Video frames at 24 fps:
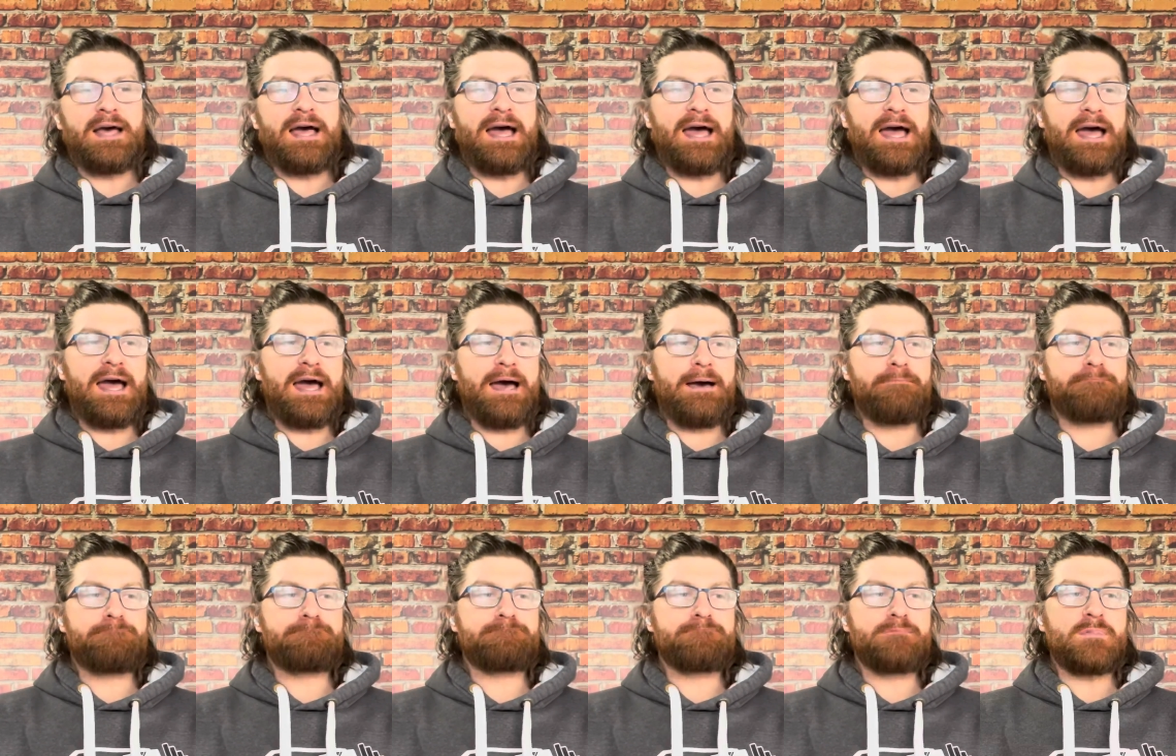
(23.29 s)

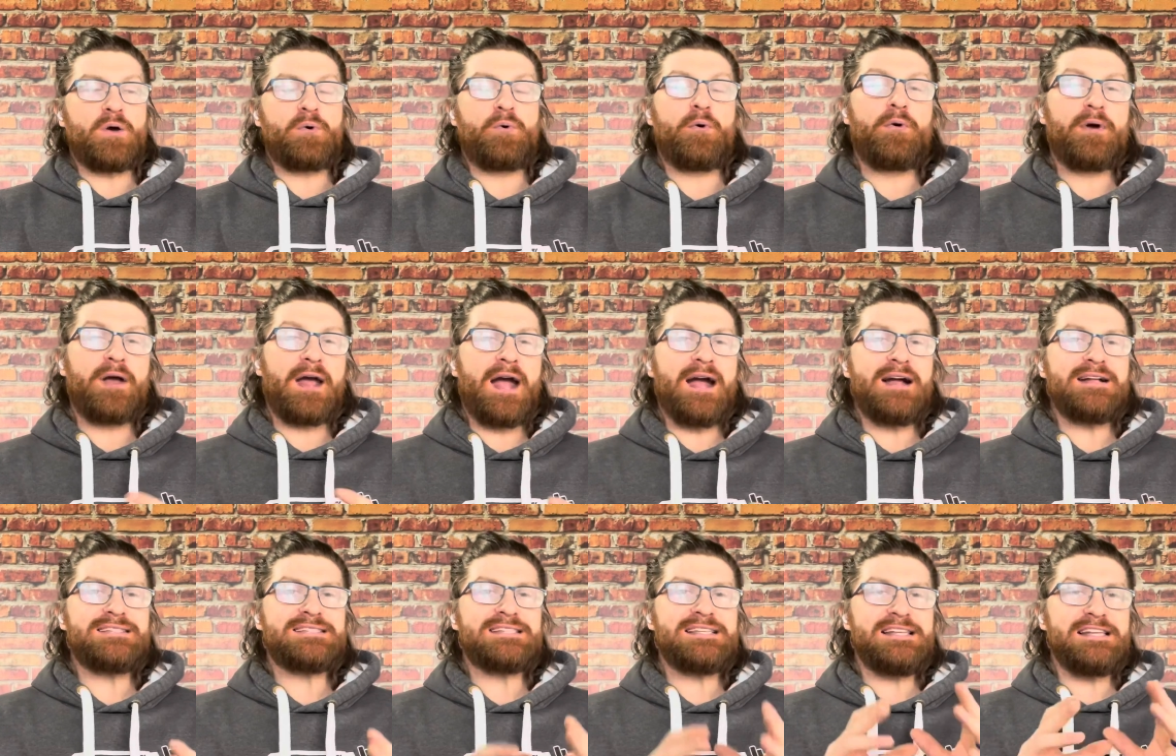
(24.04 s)
In
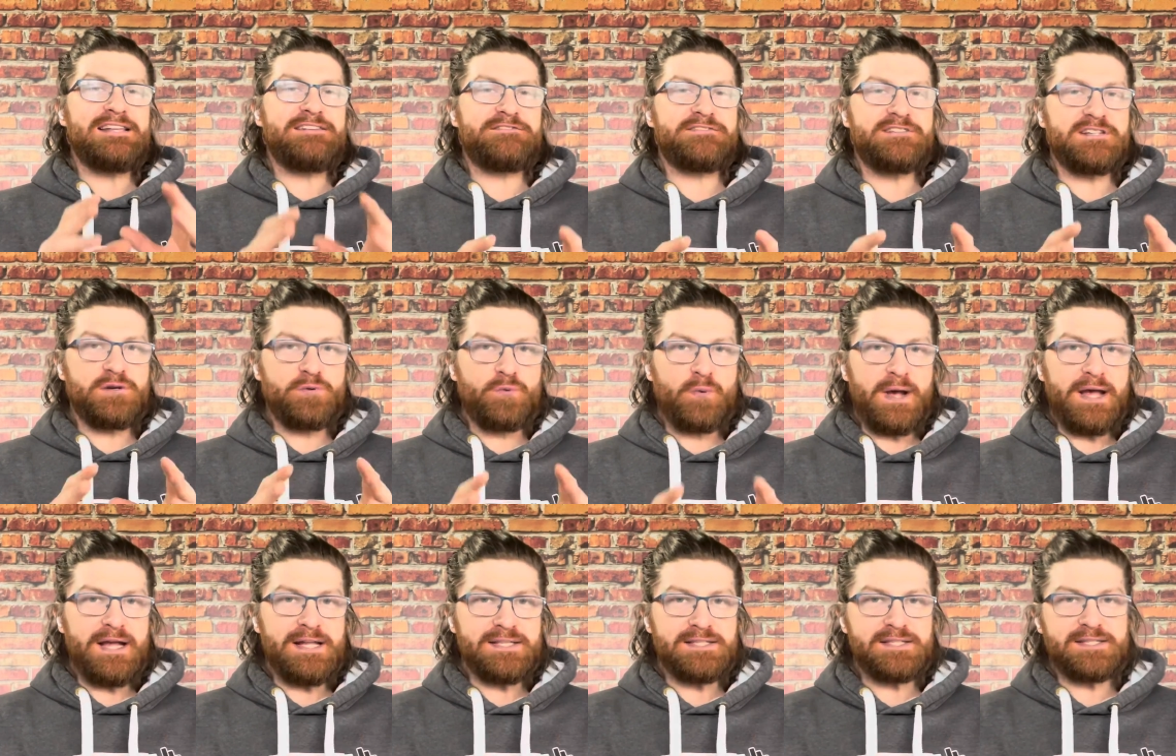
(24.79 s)
regards to lifting
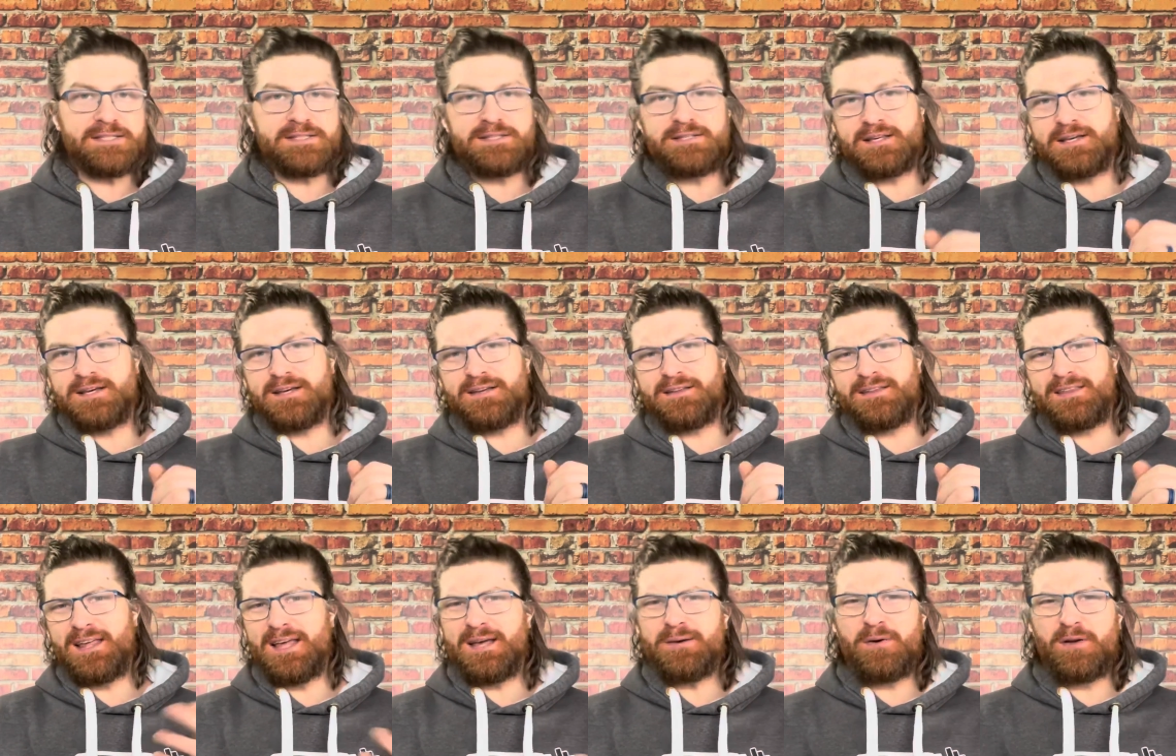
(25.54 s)
weights,
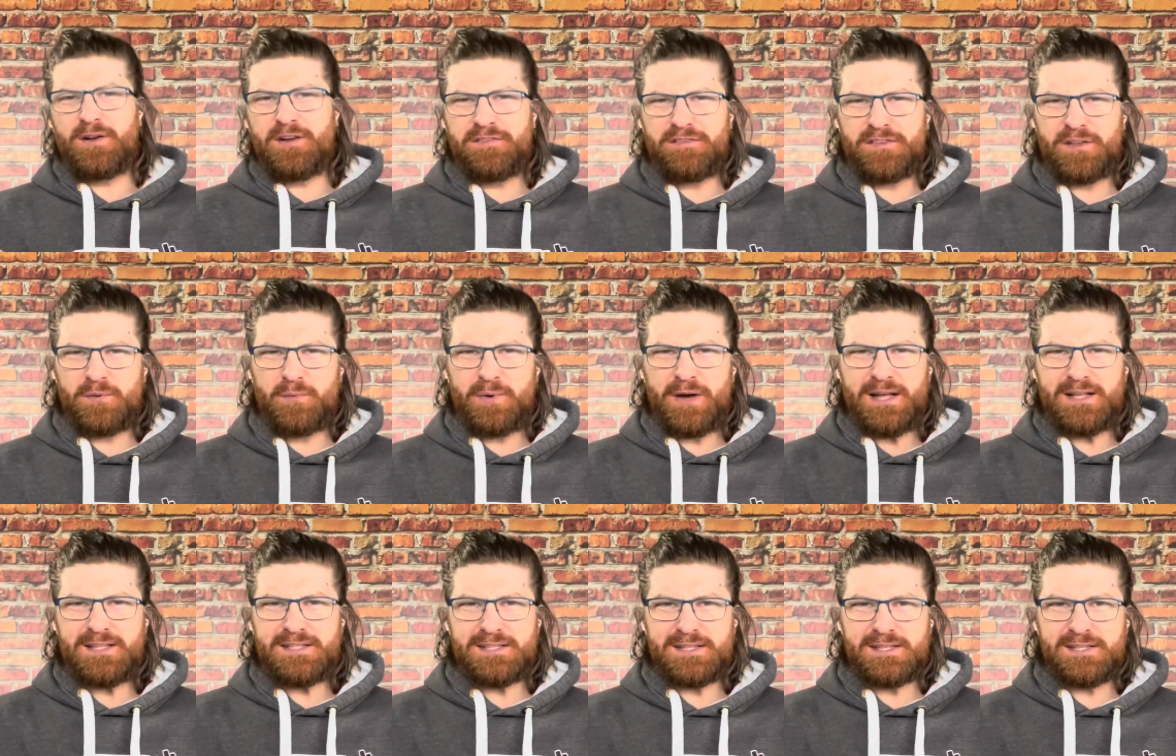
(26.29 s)
the thing about lifting
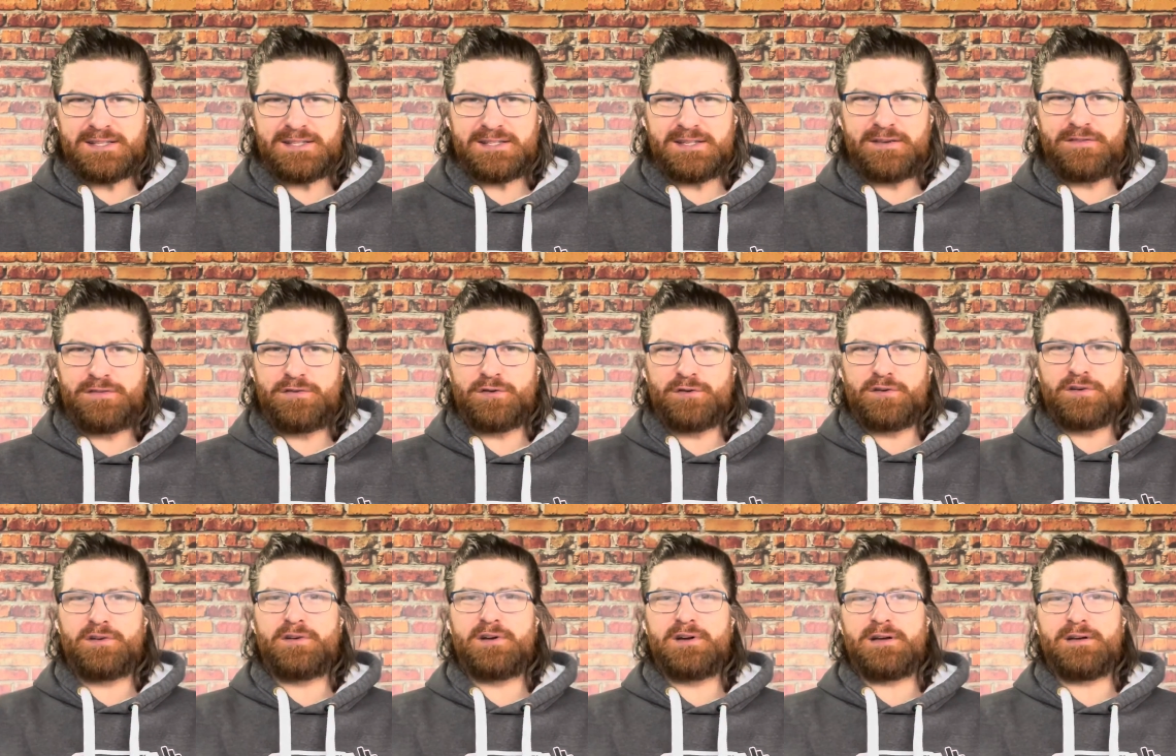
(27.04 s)
weights is if
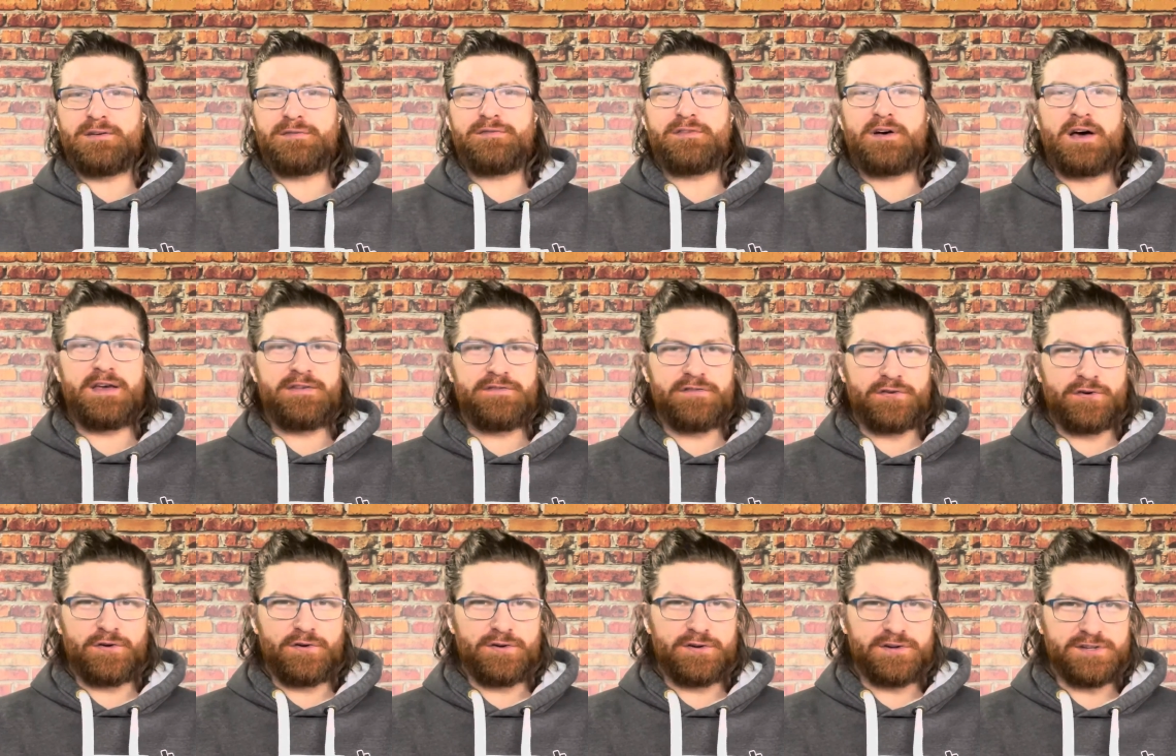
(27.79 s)
you're a
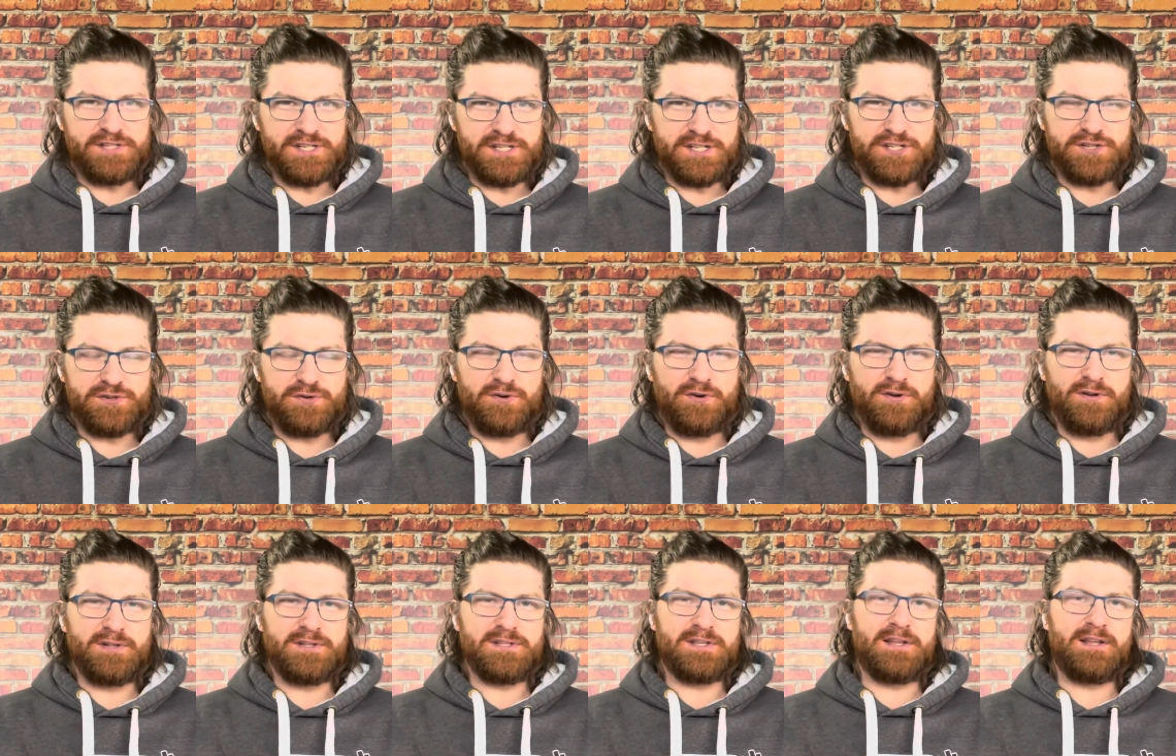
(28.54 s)
5-year-old or
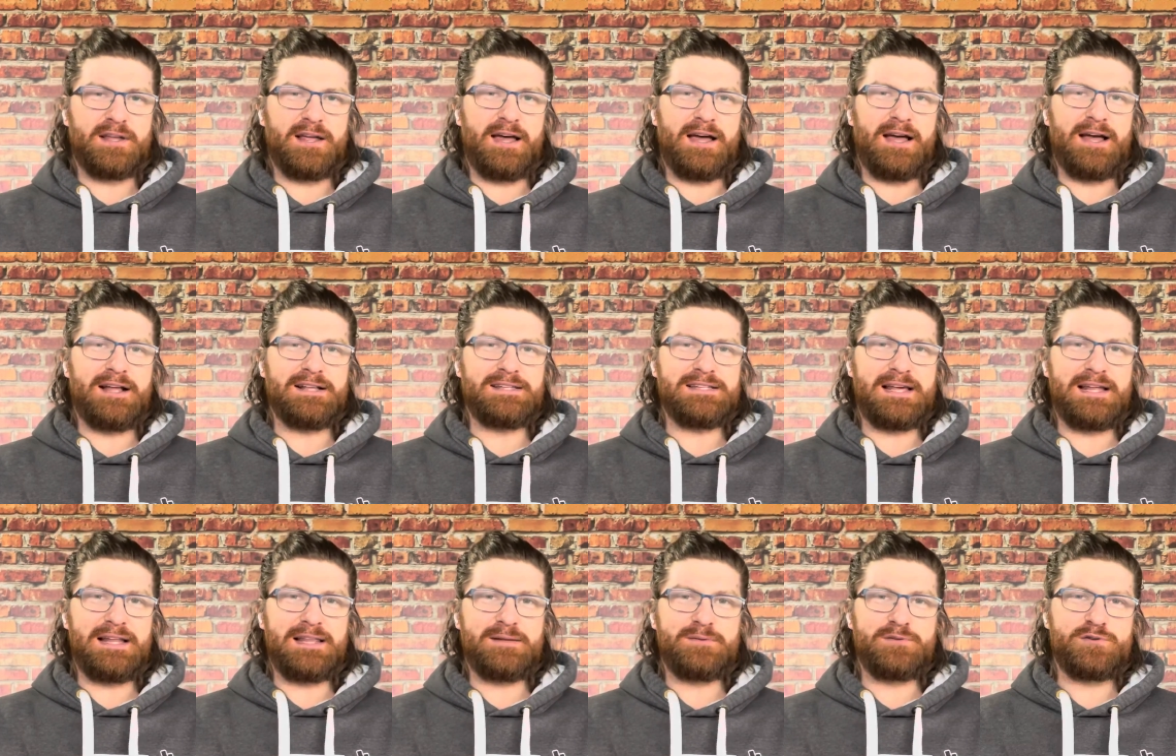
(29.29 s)
6-year-old,
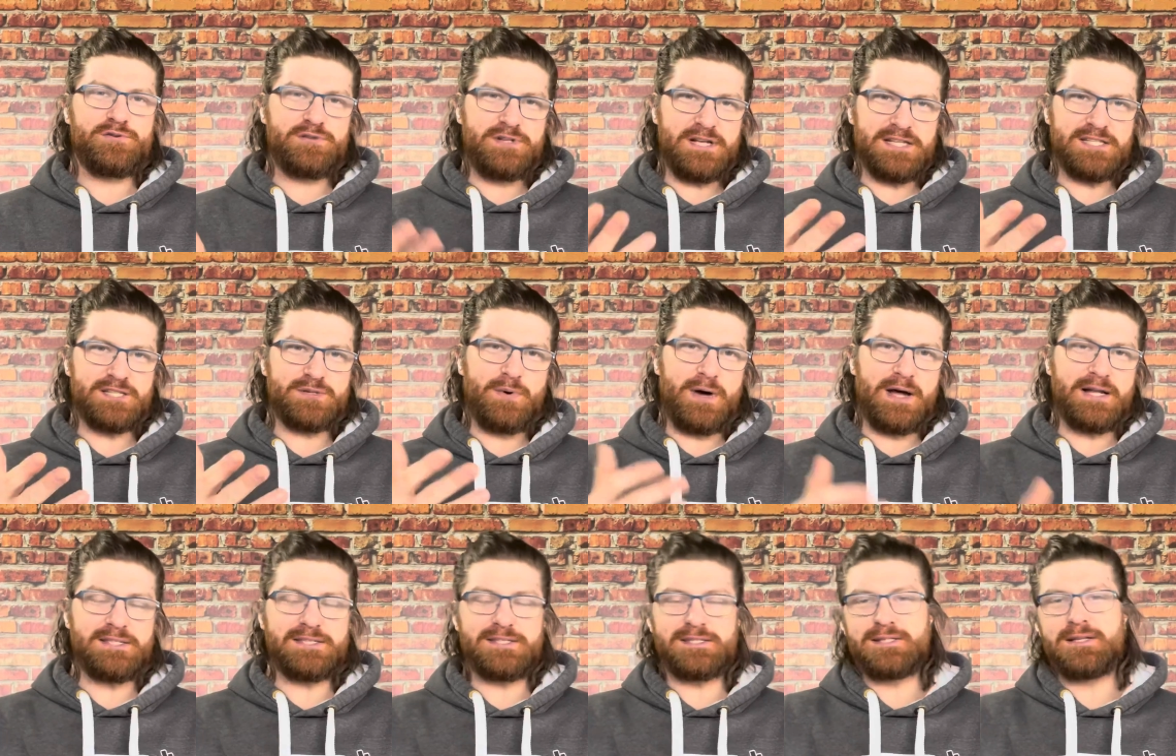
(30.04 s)
telling them to do 10
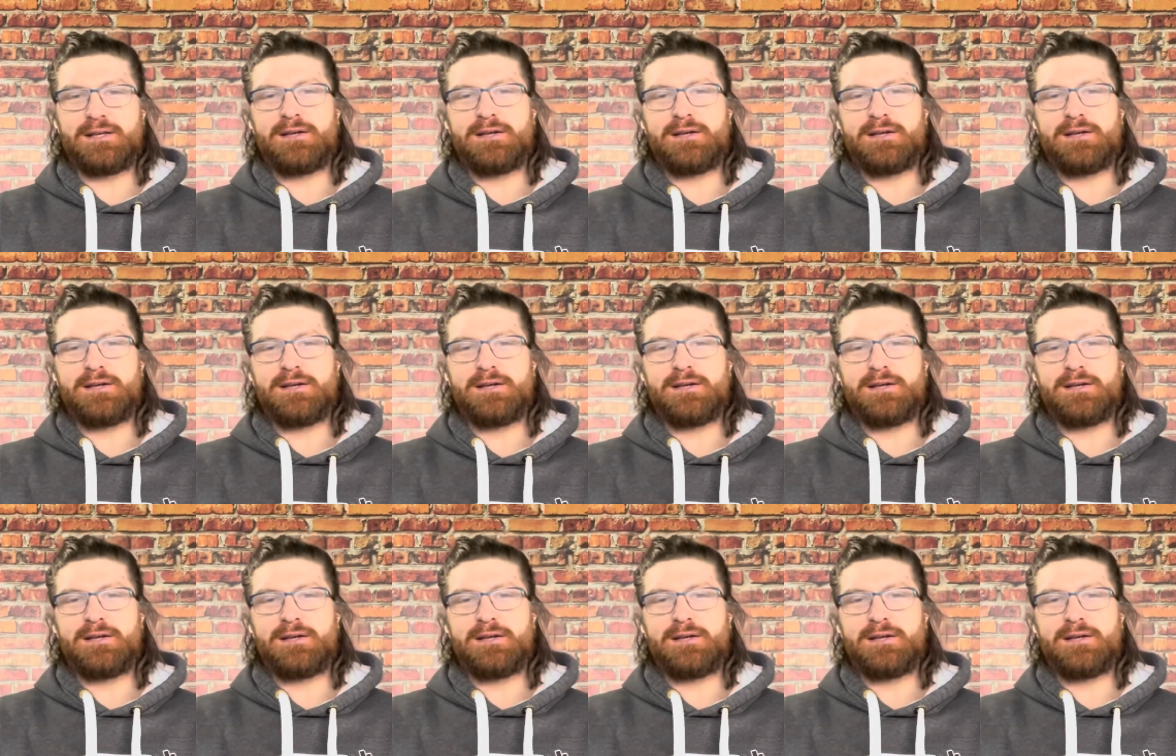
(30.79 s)
squats,